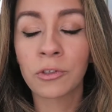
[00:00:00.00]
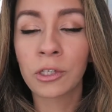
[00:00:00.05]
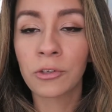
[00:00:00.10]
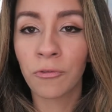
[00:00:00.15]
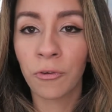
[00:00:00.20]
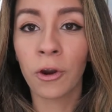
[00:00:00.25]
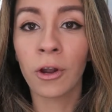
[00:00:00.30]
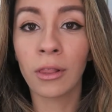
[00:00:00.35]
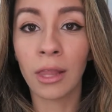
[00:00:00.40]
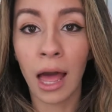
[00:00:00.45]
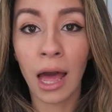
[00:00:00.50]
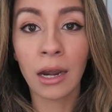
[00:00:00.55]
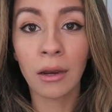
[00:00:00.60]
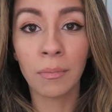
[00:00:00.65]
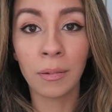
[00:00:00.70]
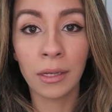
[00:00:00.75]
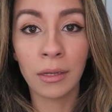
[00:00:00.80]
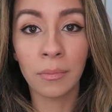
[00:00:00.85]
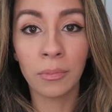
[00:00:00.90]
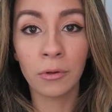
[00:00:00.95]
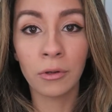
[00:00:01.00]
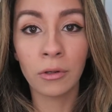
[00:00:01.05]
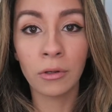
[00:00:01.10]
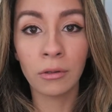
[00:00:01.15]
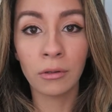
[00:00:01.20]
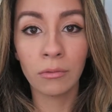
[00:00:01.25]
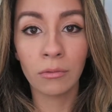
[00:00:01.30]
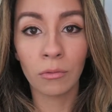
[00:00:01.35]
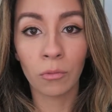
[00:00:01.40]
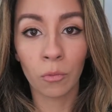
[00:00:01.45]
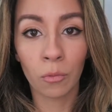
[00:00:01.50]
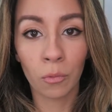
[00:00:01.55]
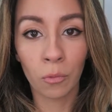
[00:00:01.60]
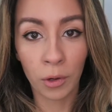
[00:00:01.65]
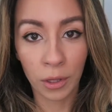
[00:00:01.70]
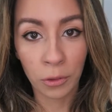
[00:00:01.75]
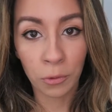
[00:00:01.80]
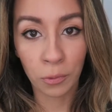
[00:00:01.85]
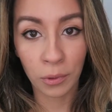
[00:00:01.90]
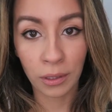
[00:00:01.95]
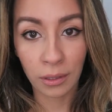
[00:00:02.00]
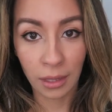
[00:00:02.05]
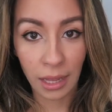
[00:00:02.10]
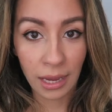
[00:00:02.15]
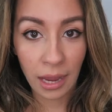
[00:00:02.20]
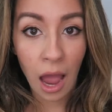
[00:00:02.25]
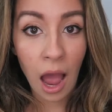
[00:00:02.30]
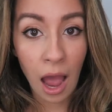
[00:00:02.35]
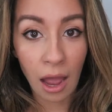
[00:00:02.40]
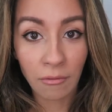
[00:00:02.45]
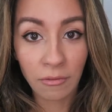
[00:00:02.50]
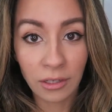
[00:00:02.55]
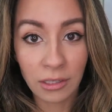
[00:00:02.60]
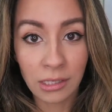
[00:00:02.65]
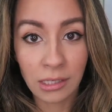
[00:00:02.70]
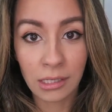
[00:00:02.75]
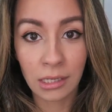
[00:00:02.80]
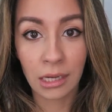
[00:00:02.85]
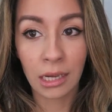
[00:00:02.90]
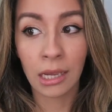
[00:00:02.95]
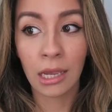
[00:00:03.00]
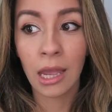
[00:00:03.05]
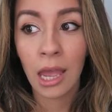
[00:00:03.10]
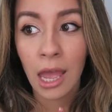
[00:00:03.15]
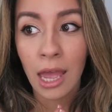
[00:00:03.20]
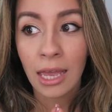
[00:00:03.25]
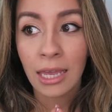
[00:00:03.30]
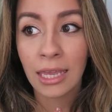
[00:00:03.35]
for a lot of people with like obviously